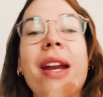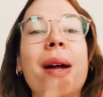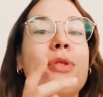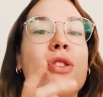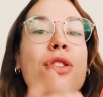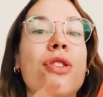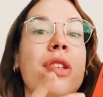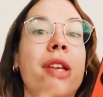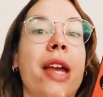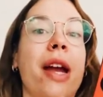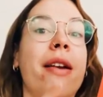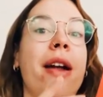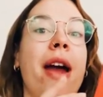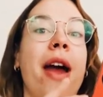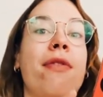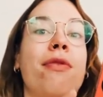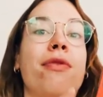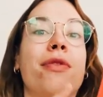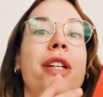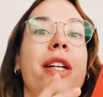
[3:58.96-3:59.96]
I'm just scared
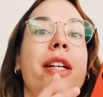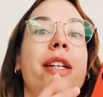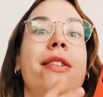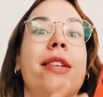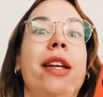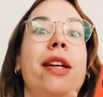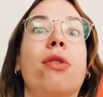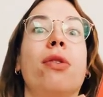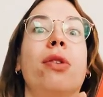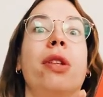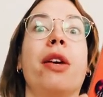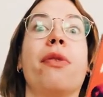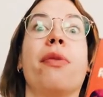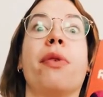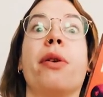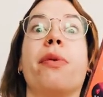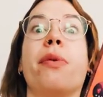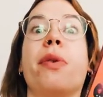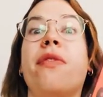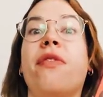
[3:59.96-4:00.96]
every single
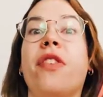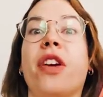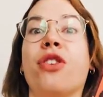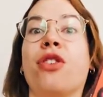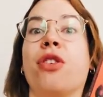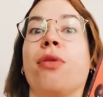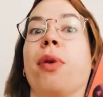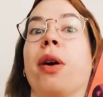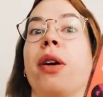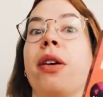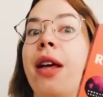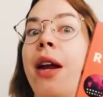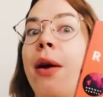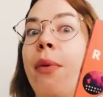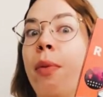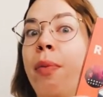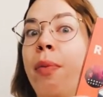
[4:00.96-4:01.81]
literary fiction book that I will